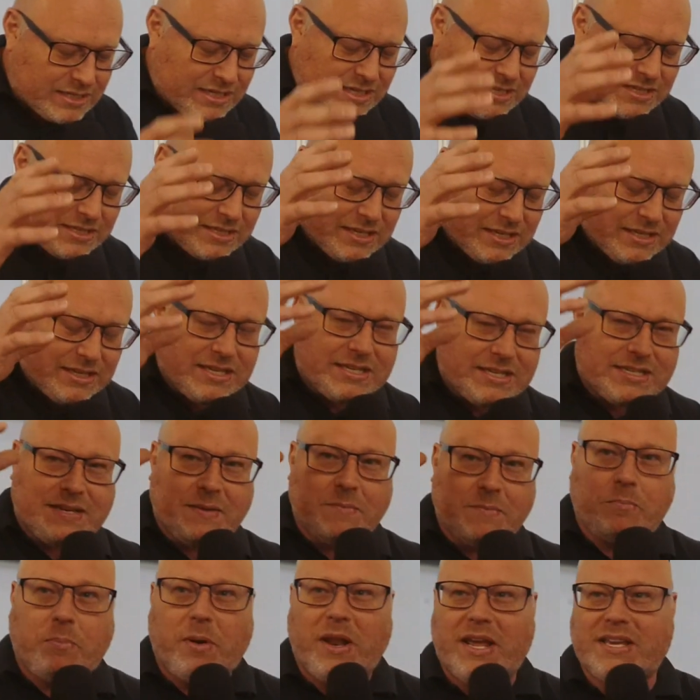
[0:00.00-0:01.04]
just the
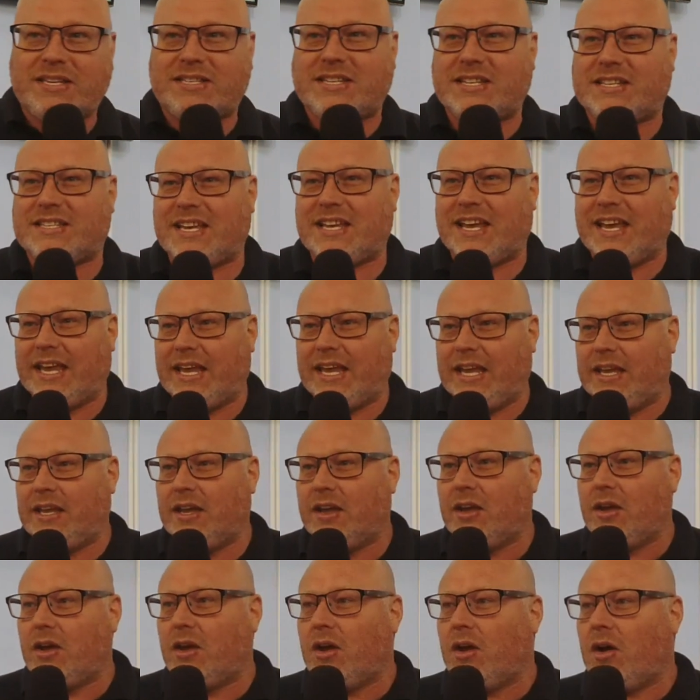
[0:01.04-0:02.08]
simplicity
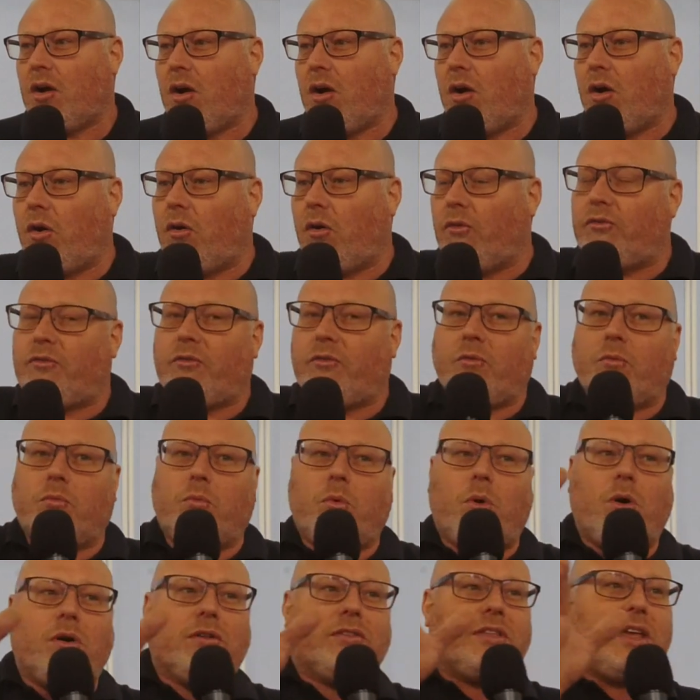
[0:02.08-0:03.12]
of
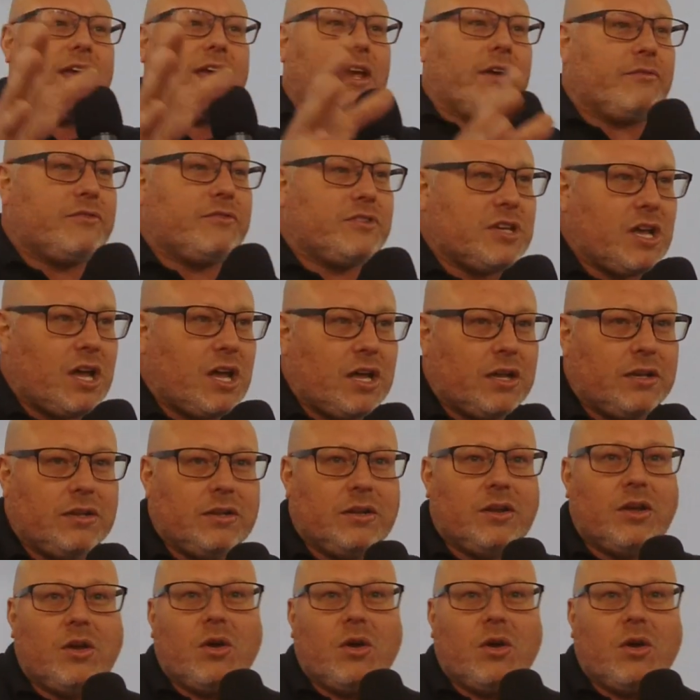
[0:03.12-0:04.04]
what they have done